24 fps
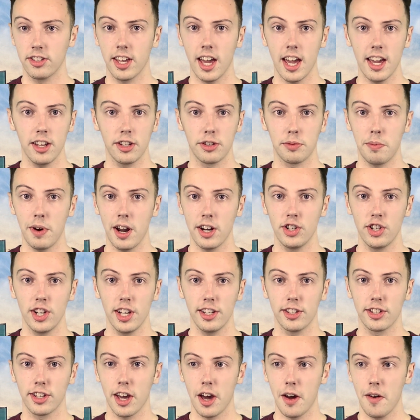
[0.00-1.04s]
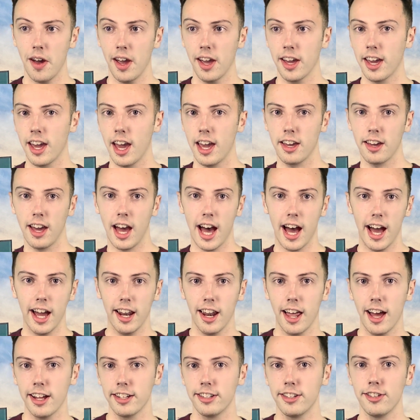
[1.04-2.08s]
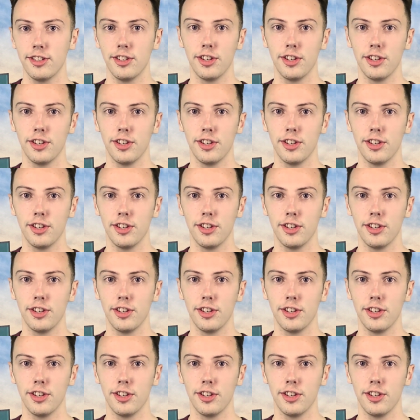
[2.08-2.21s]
Get your spreadsheets going, get your highlighters